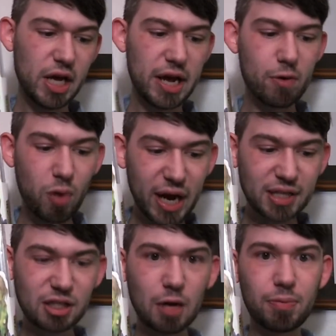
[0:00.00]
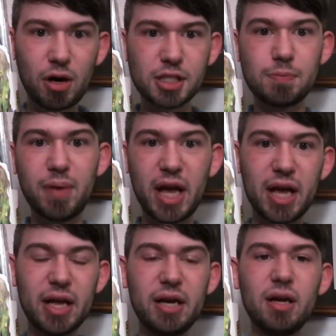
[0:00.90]
He wakes up on his
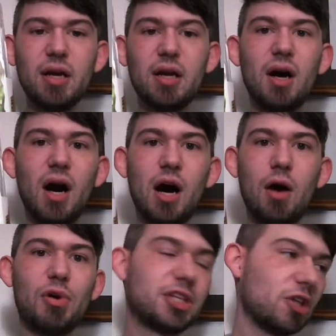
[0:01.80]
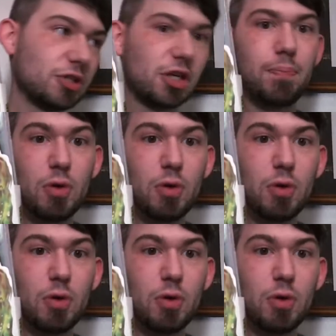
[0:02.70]
bed, with Sergeant